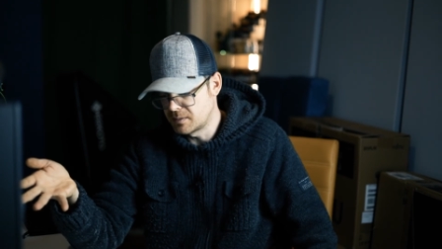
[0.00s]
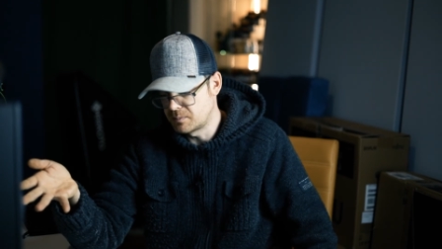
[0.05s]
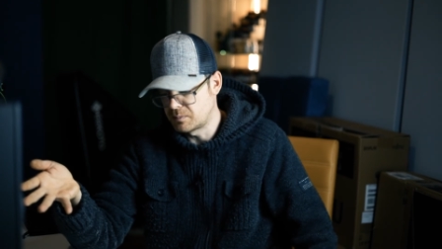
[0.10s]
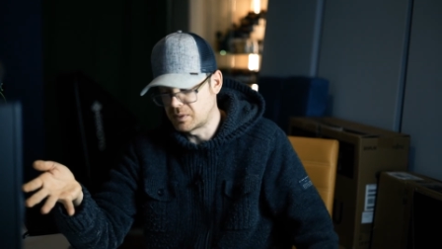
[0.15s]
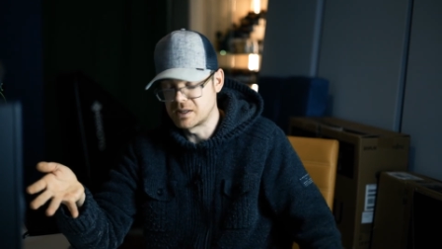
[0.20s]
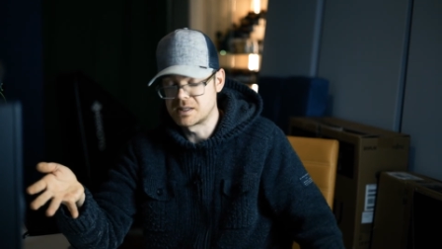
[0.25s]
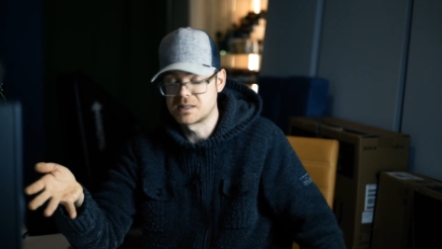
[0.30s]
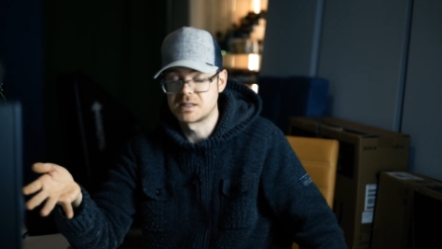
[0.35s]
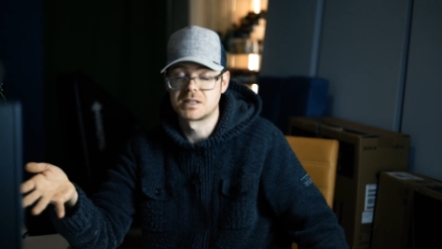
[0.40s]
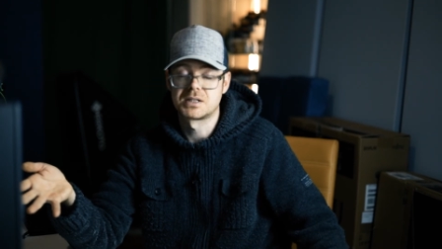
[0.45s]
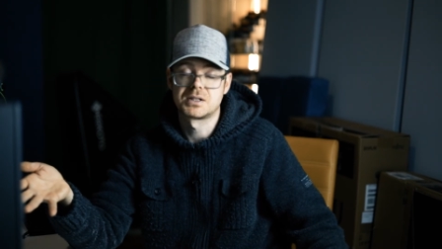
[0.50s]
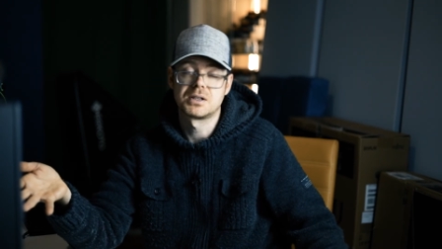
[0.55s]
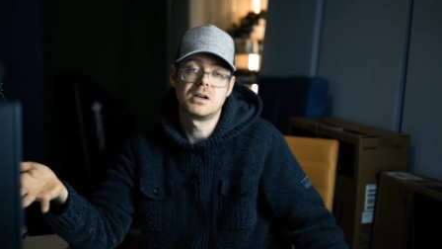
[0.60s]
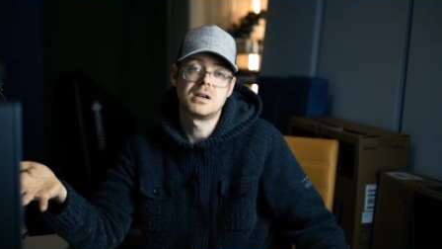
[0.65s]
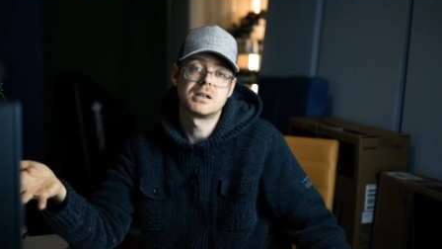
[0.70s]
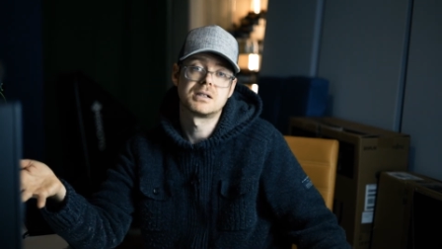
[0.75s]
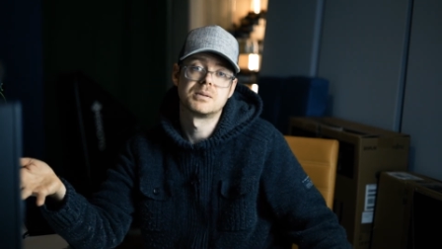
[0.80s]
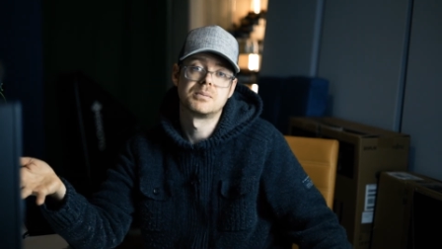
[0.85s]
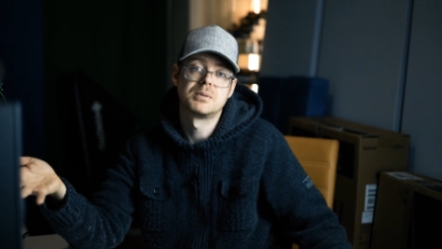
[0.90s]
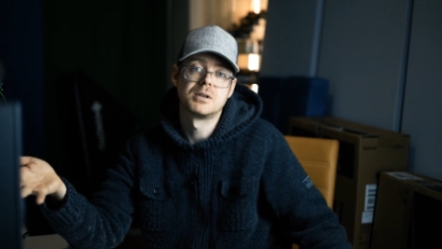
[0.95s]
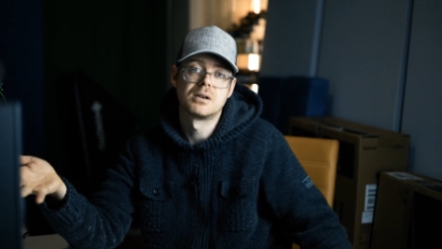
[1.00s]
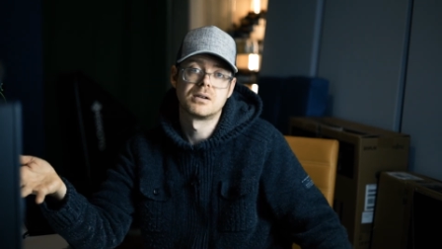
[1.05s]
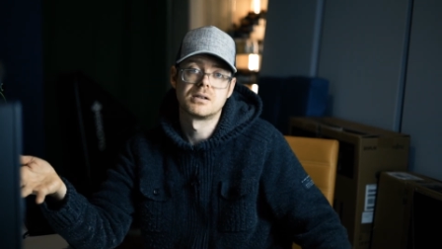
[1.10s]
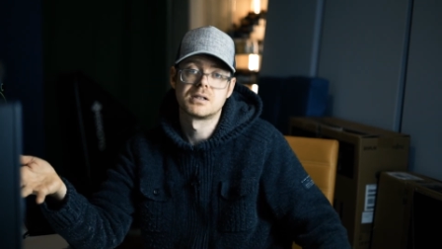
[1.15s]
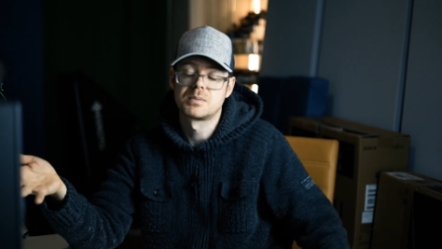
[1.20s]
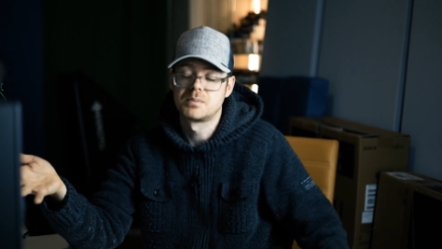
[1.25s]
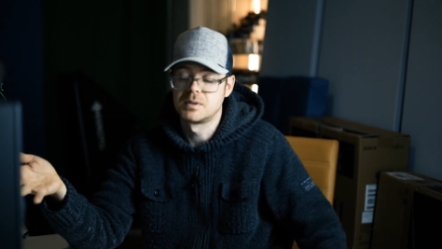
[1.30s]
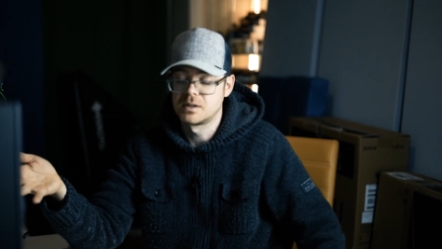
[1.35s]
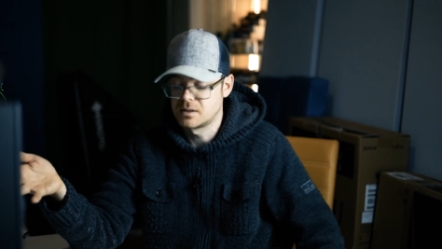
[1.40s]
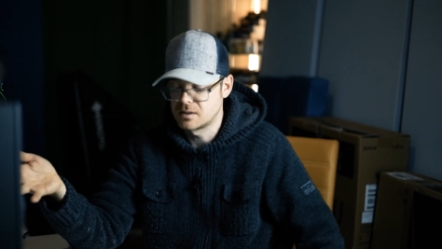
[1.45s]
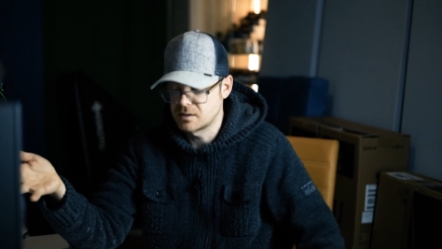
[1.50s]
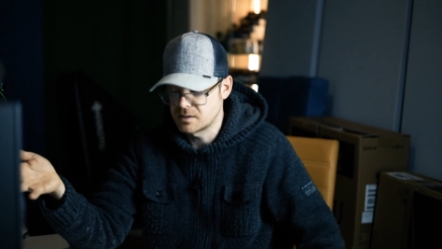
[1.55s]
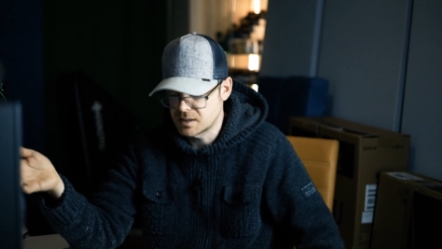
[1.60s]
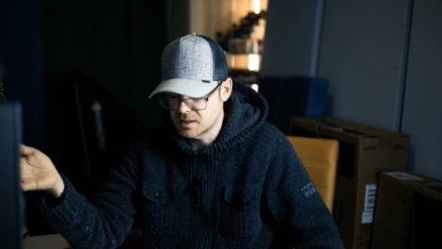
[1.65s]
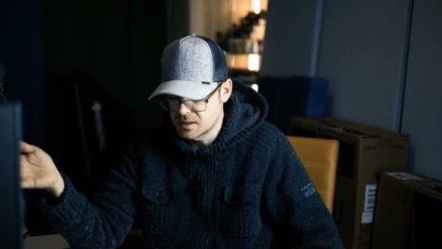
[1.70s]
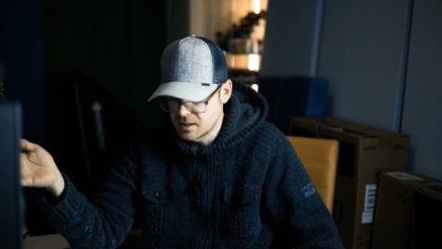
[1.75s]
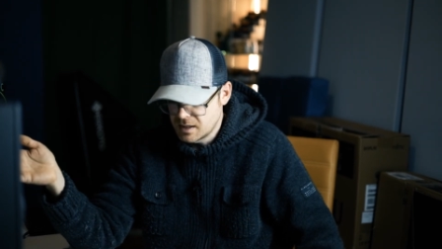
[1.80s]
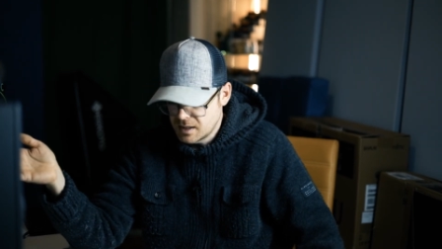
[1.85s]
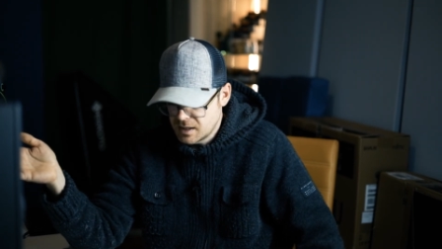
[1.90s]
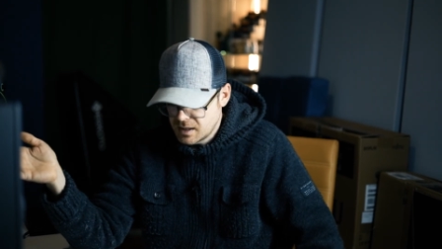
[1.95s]
place to start, to be honest,
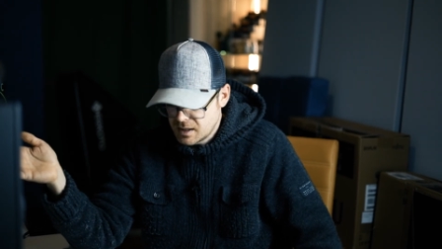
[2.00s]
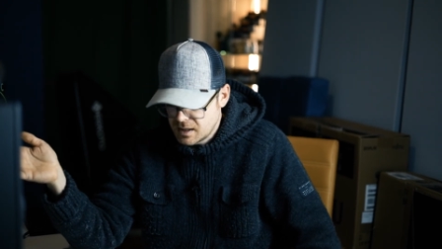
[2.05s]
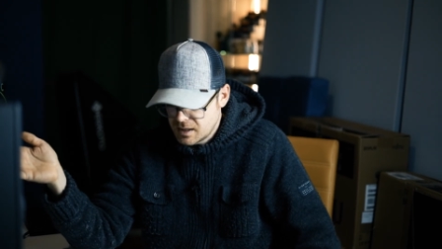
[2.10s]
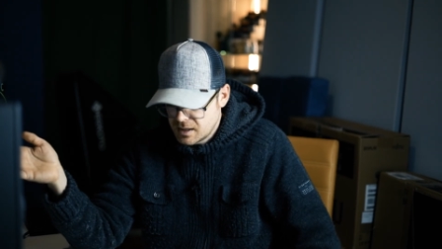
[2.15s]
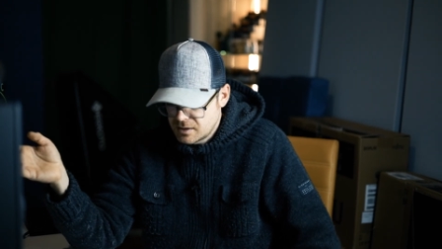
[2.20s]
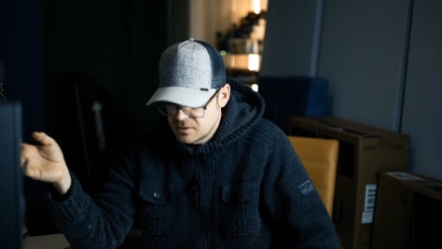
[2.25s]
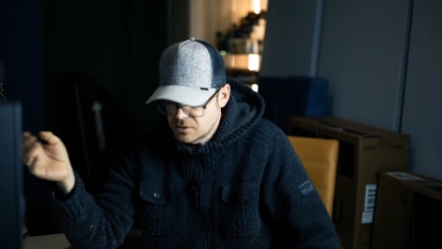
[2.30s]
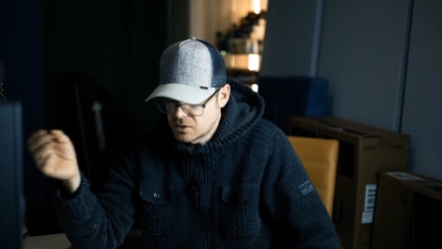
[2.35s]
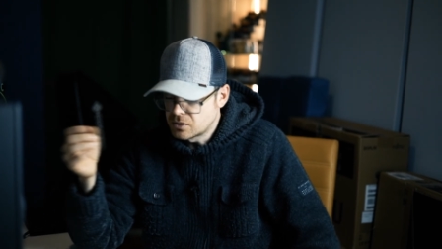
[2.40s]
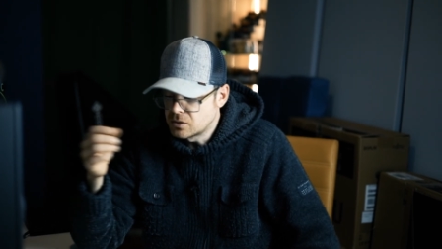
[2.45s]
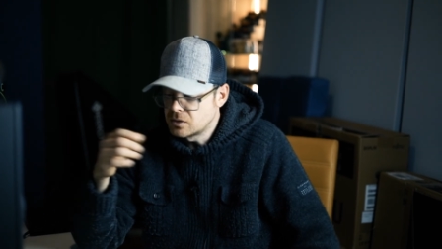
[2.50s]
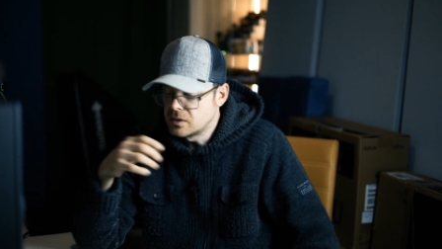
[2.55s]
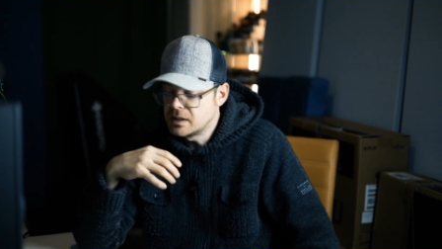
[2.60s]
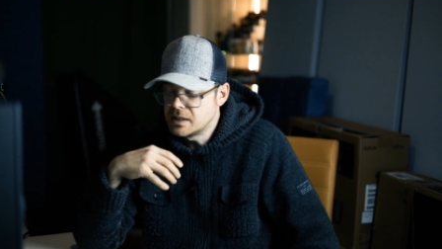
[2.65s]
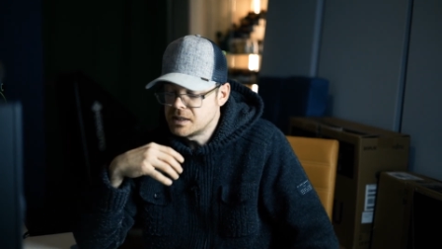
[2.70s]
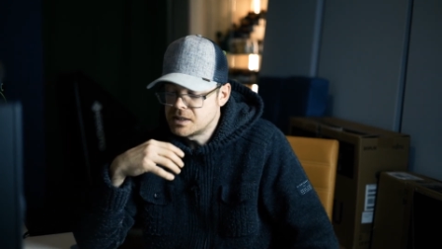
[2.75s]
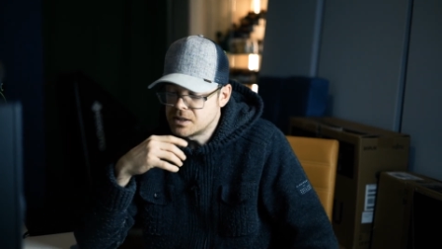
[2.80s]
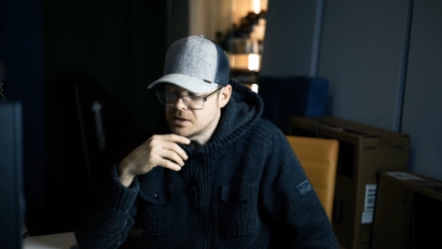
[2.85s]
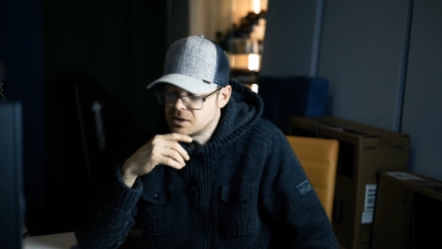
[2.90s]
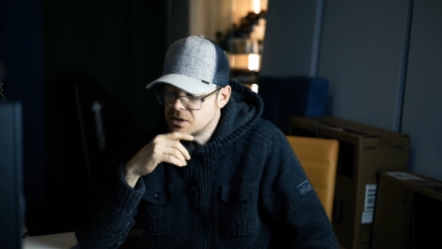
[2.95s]
because not only do